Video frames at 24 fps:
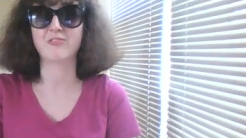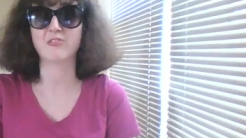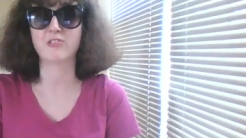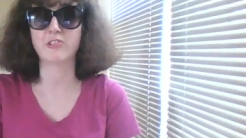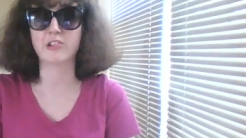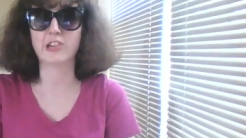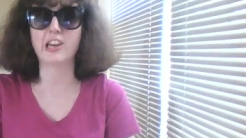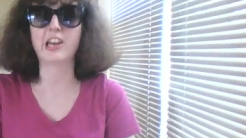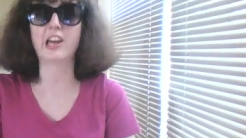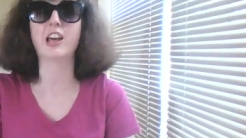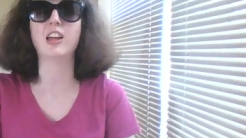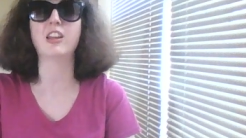
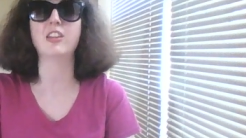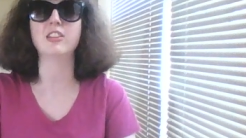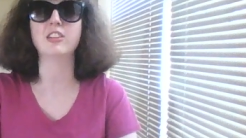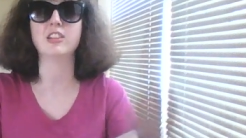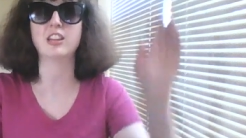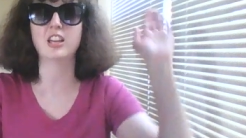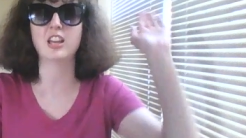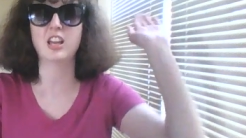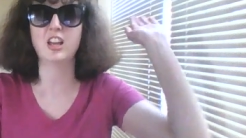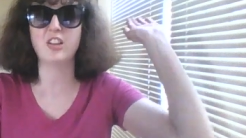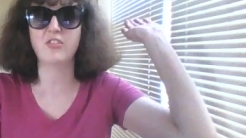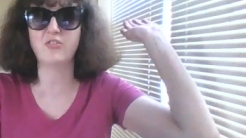Well,
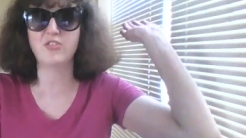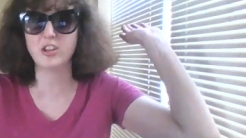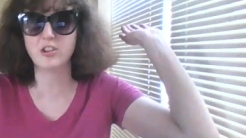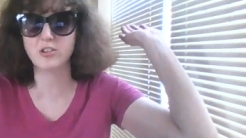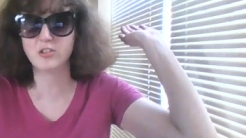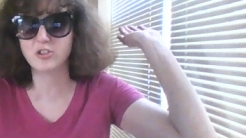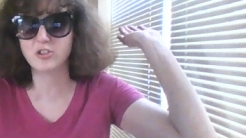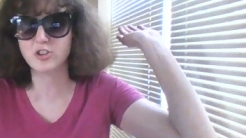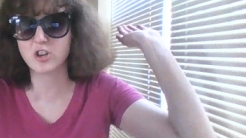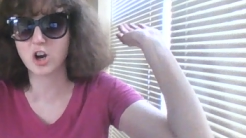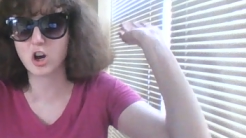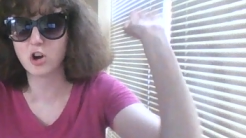if you
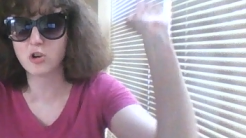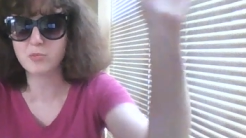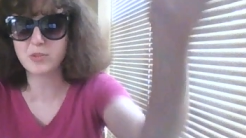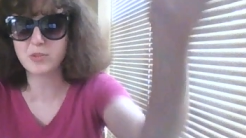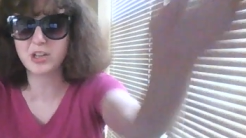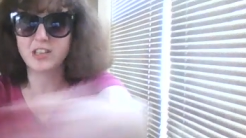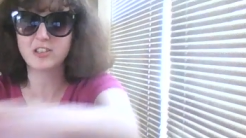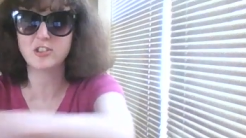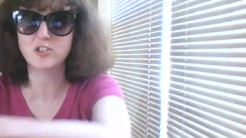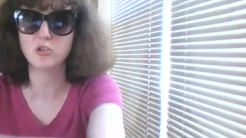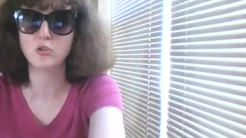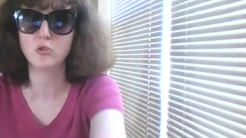know
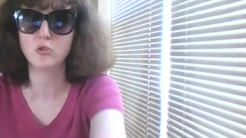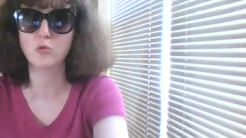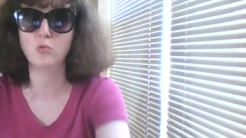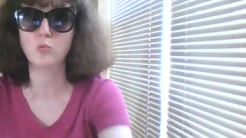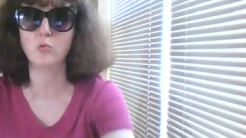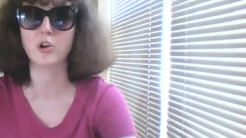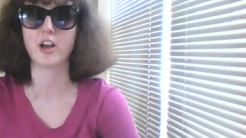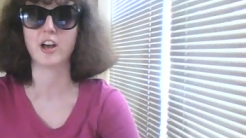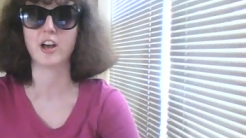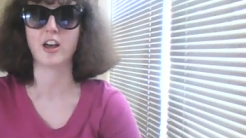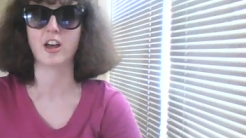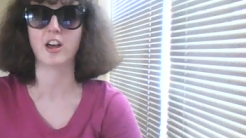me too
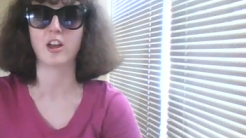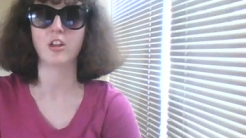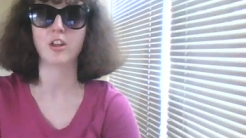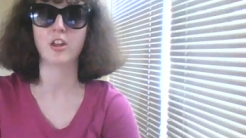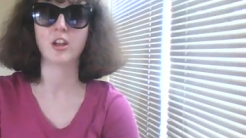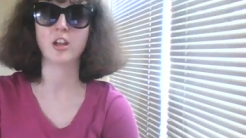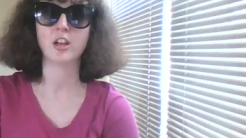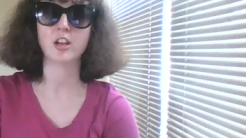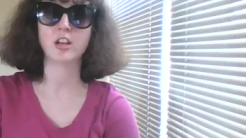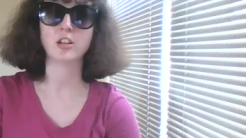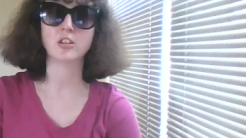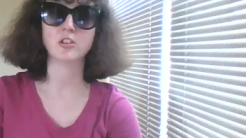well.
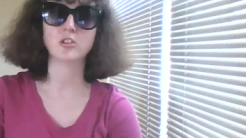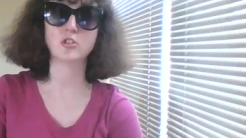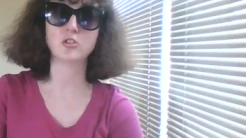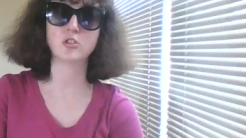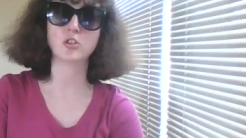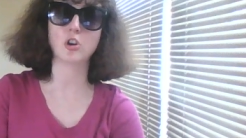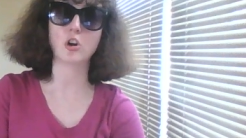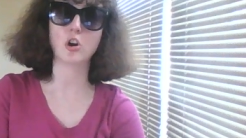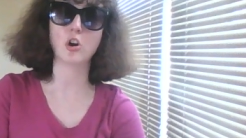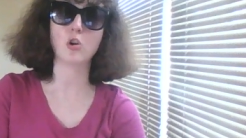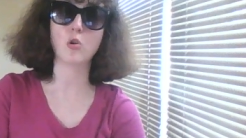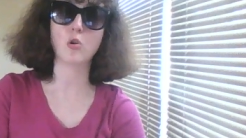
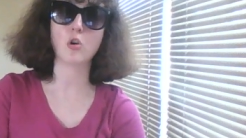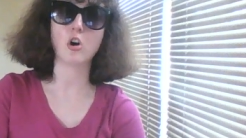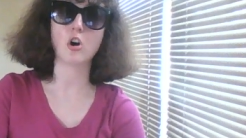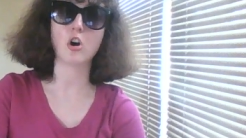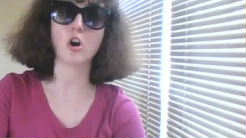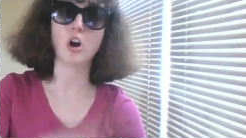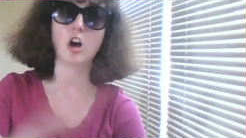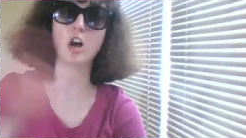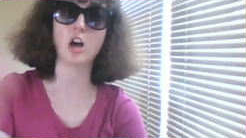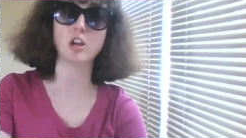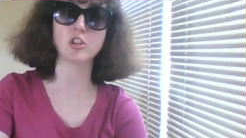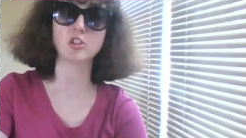So,
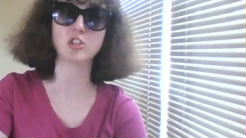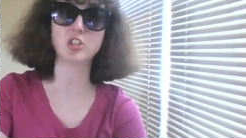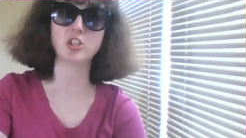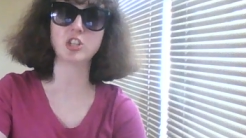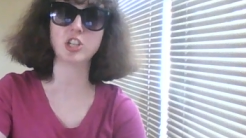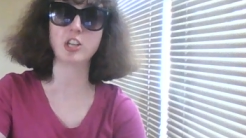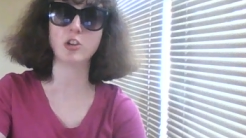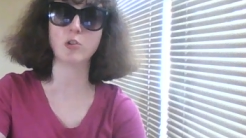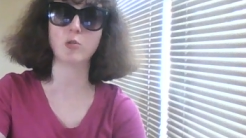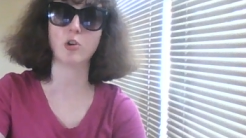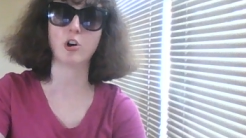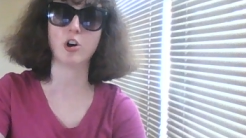I'll
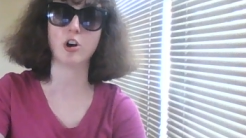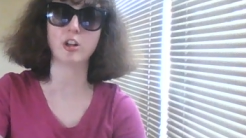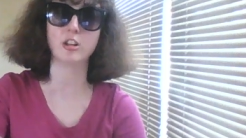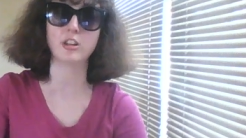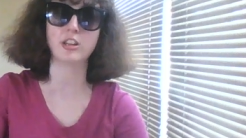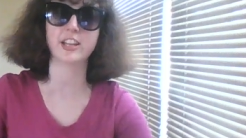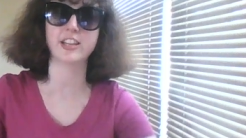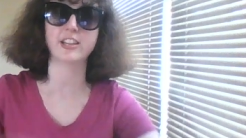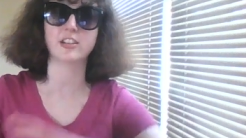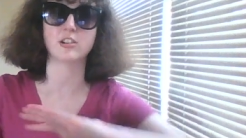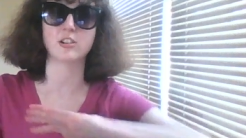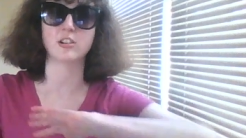see you all
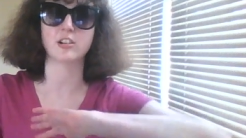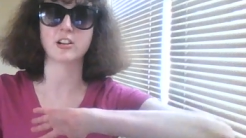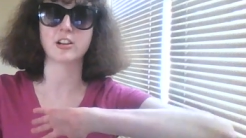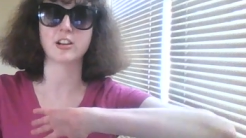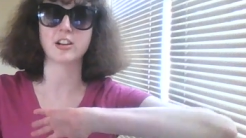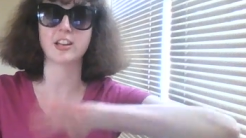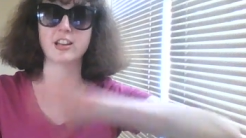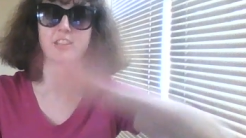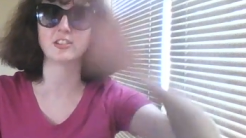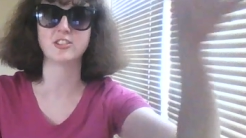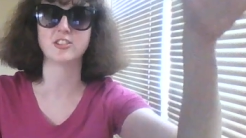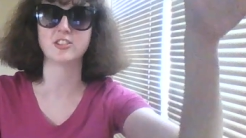later.
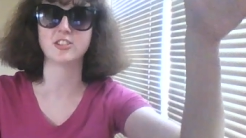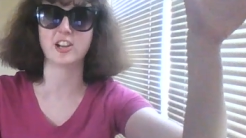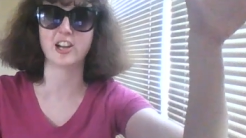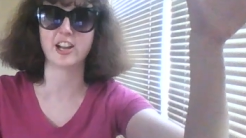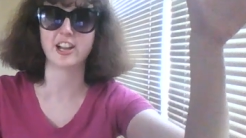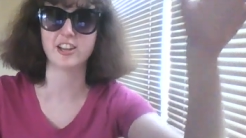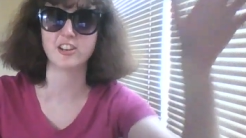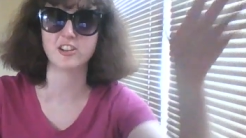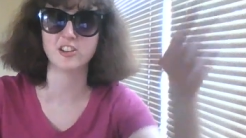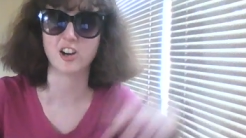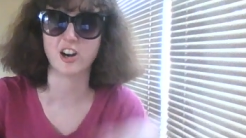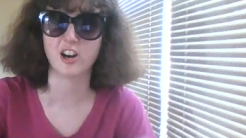It's
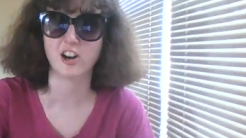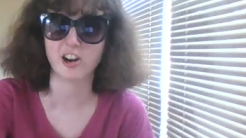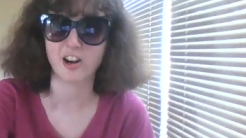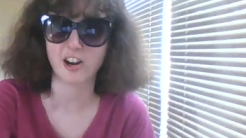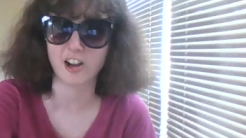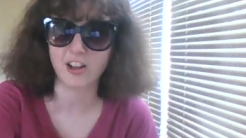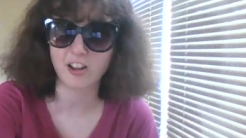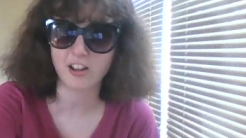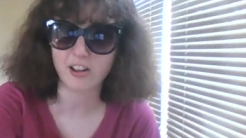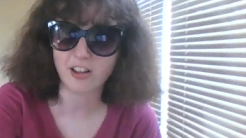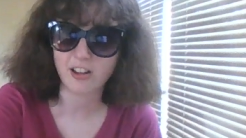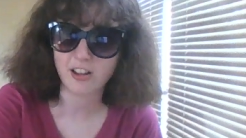
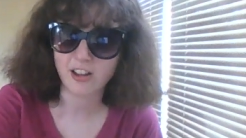sayonara.